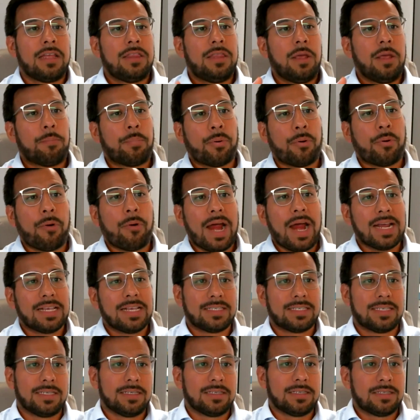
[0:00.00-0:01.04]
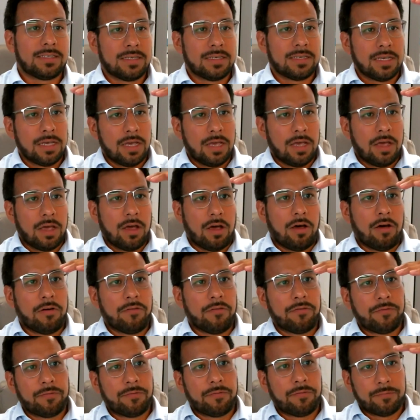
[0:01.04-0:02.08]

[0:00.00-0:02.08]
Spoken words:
the prices of